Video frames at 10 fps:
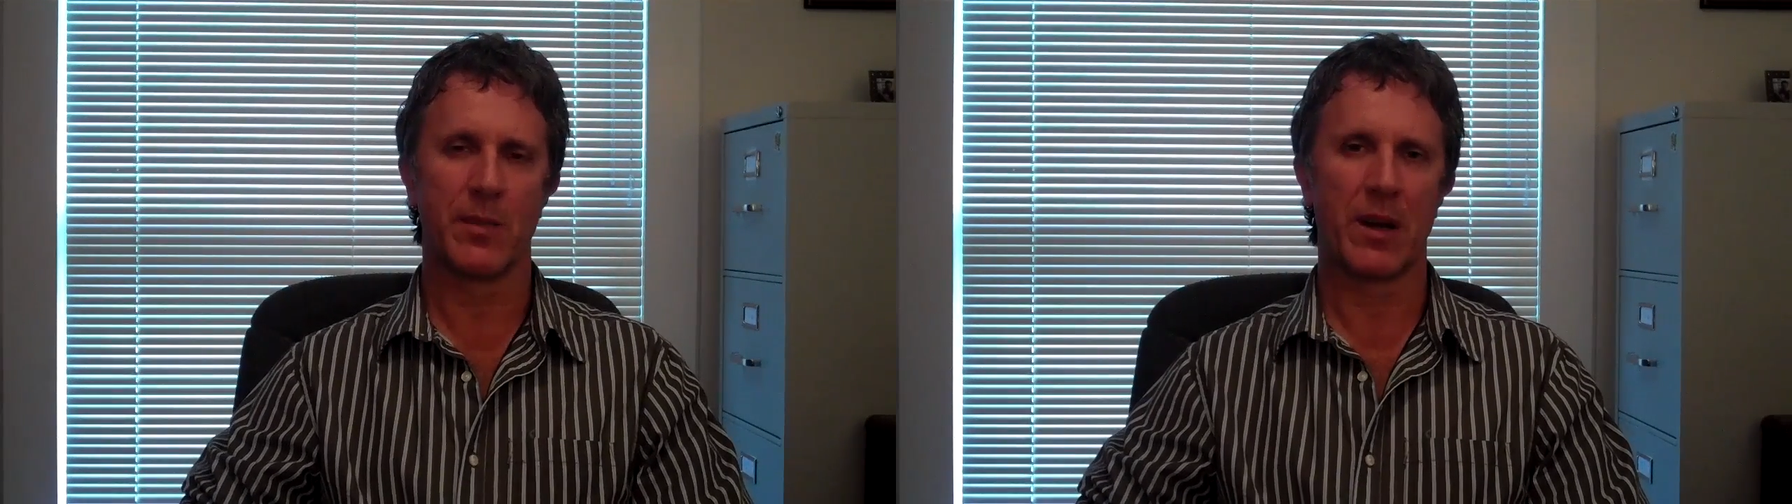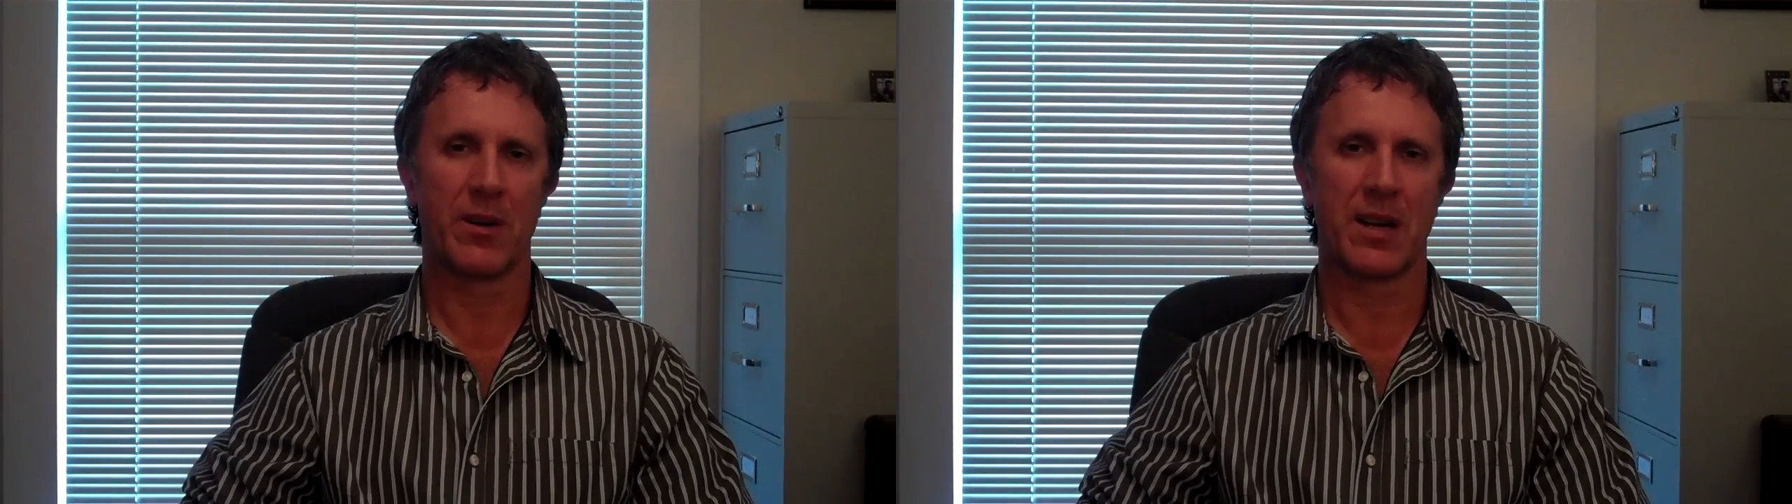
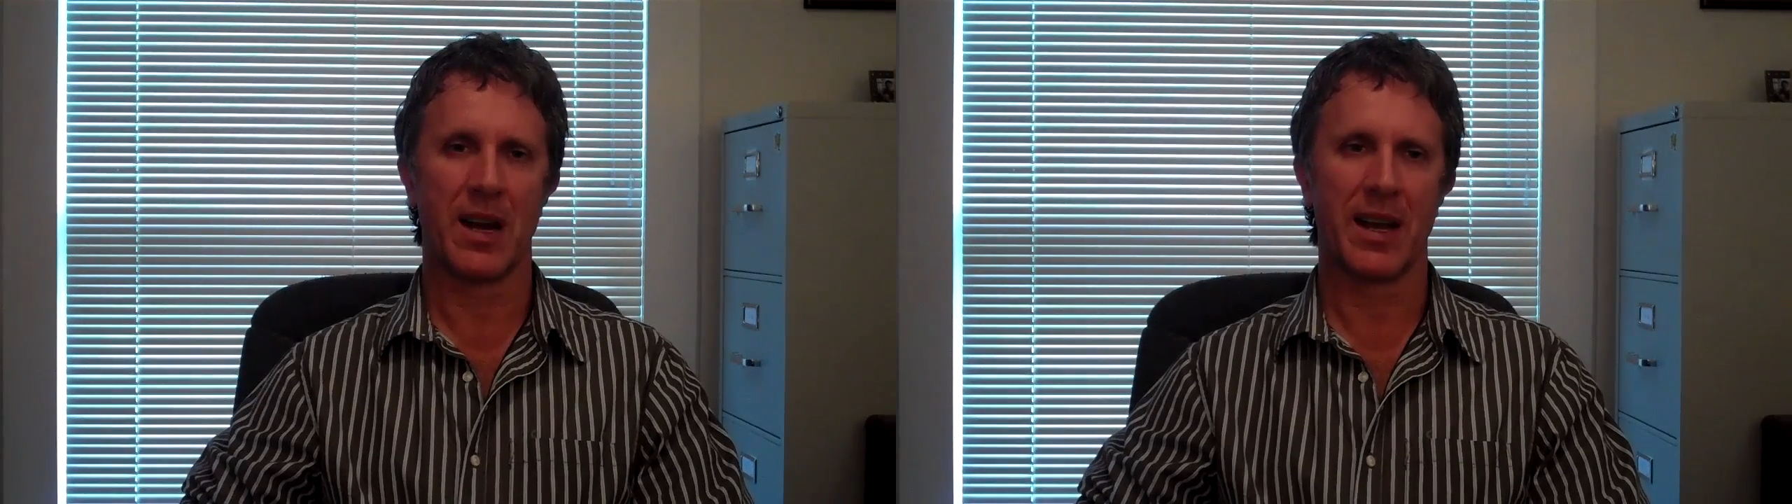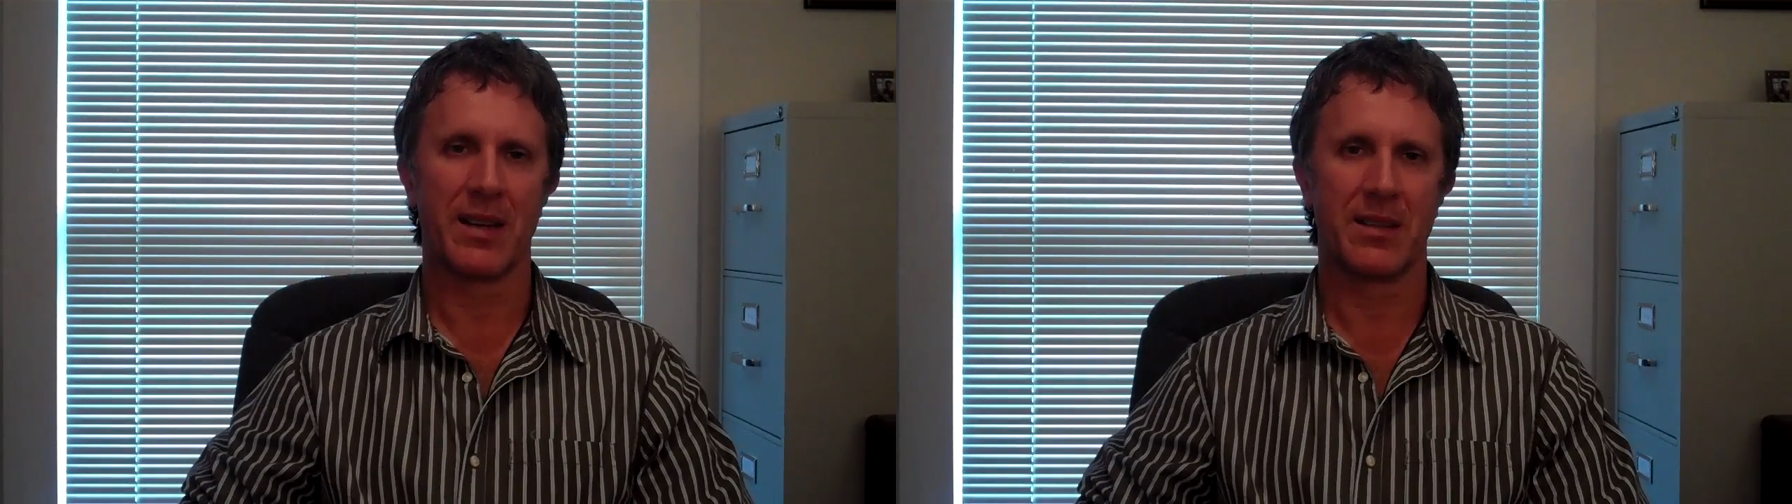about her
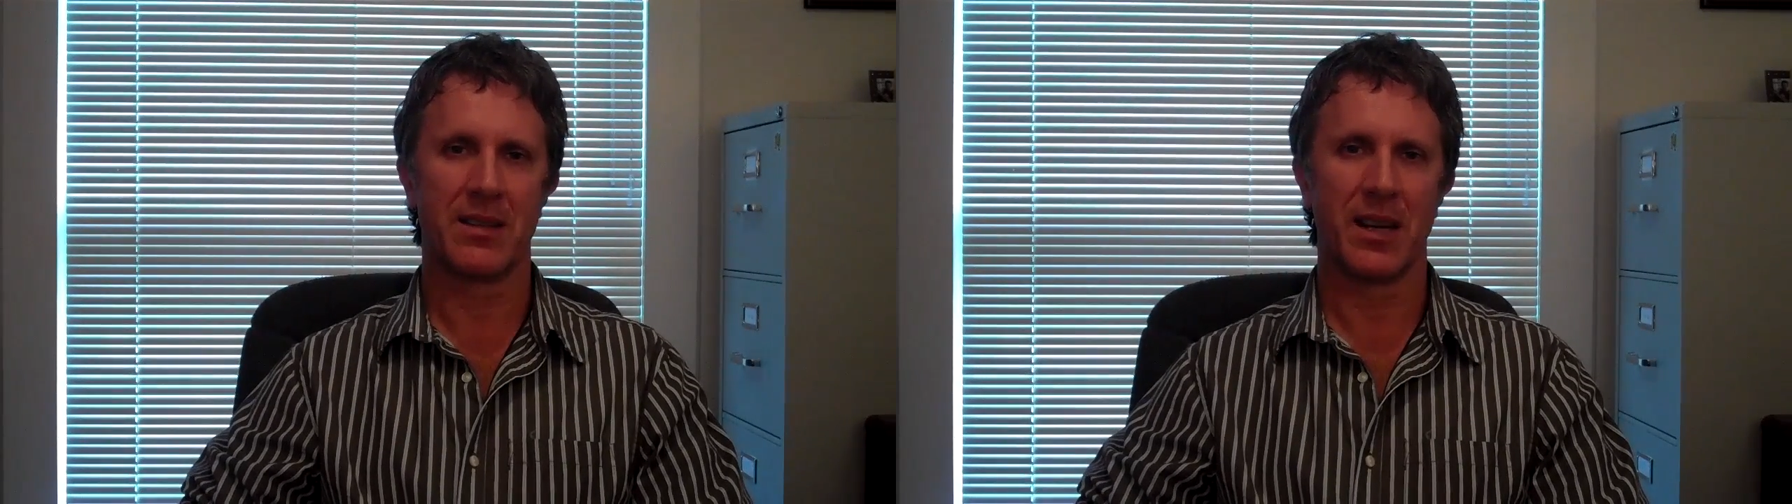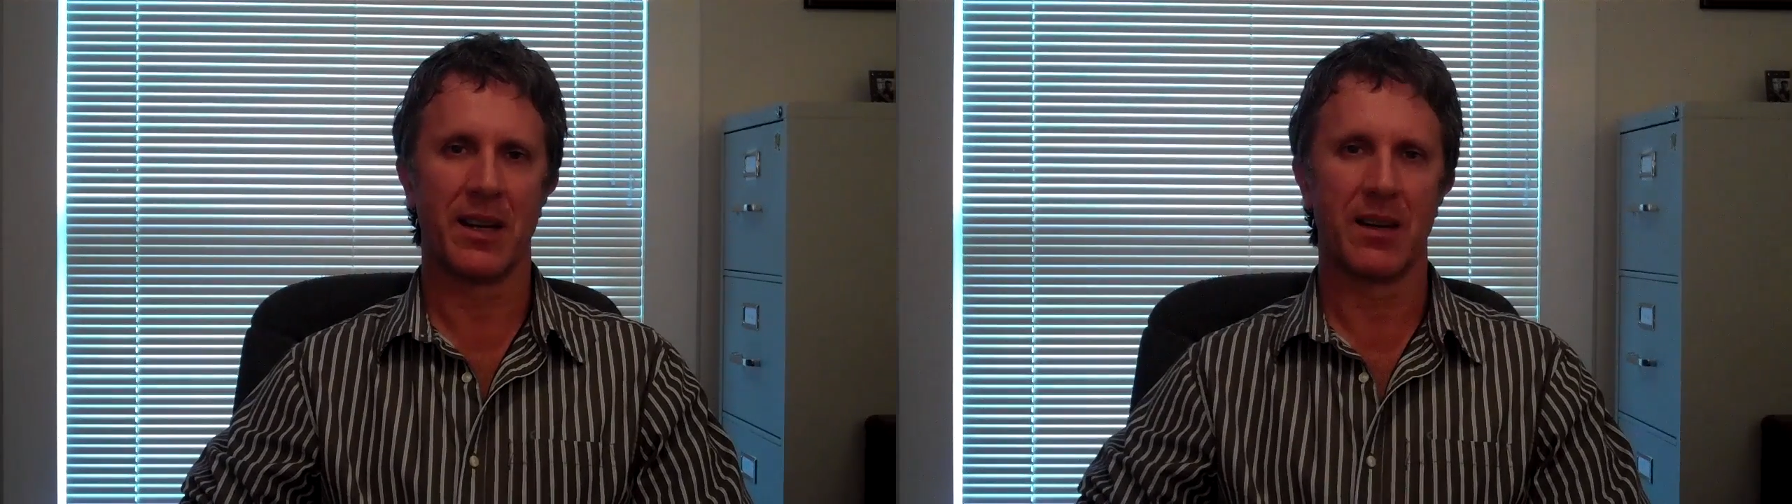diet,
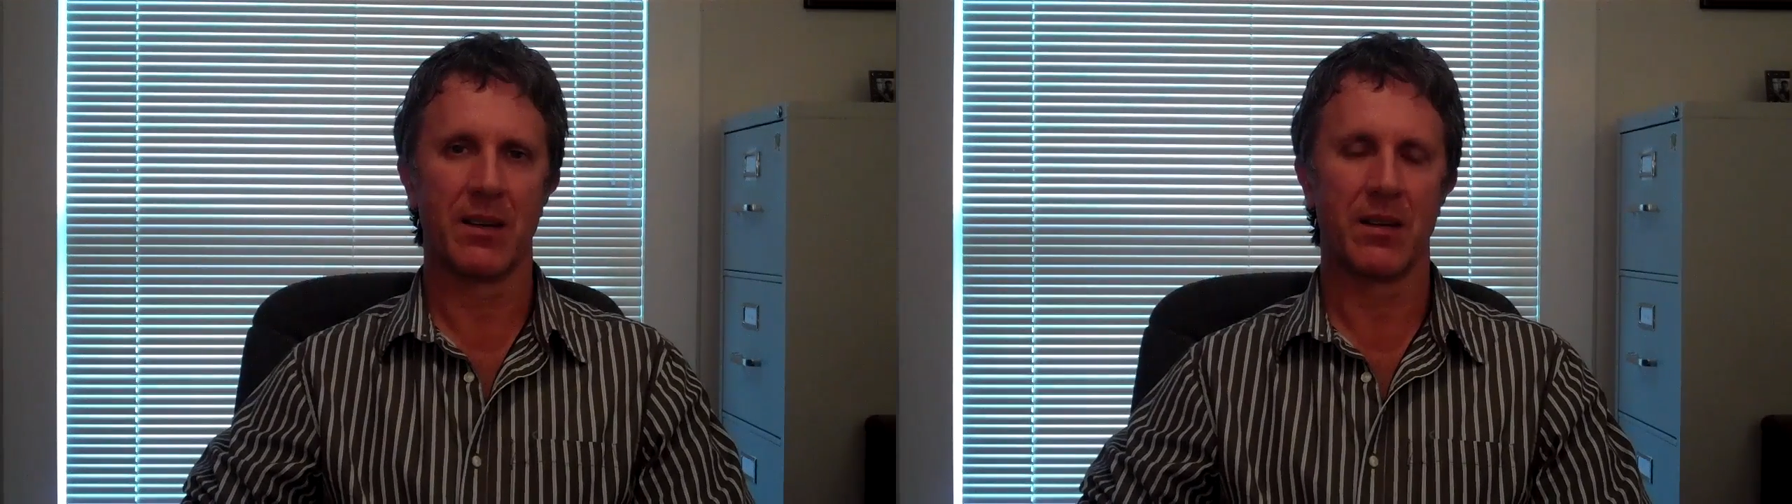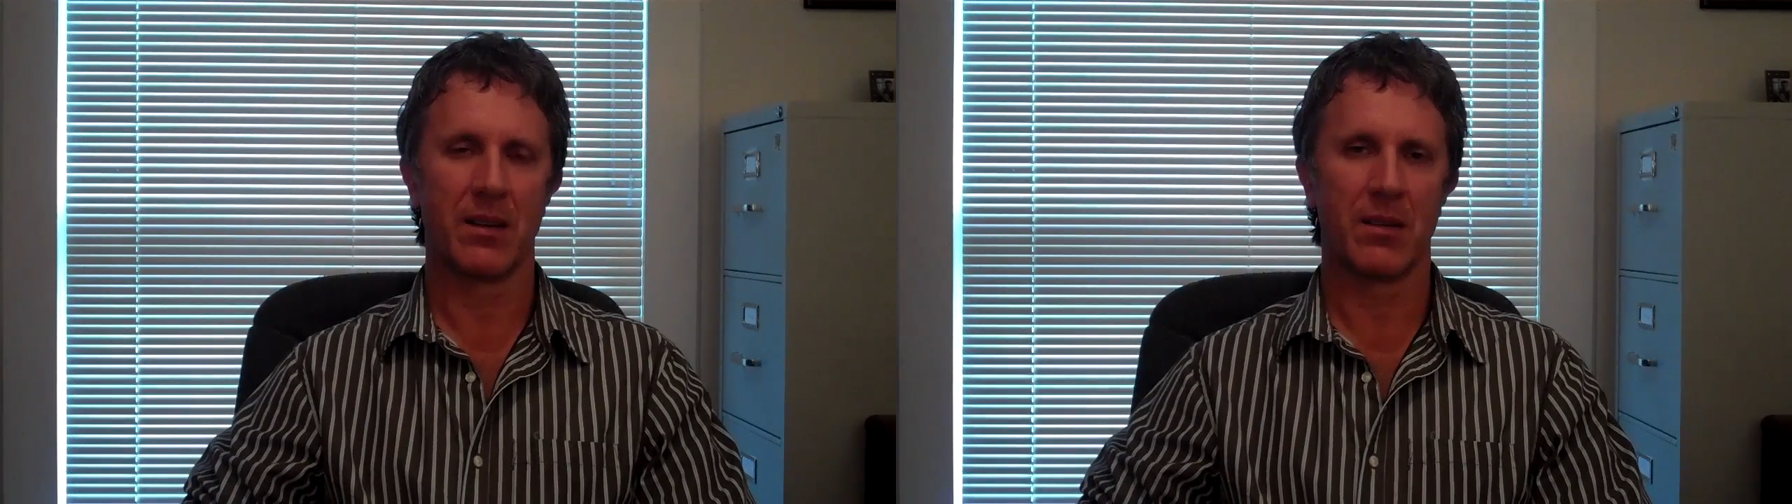taking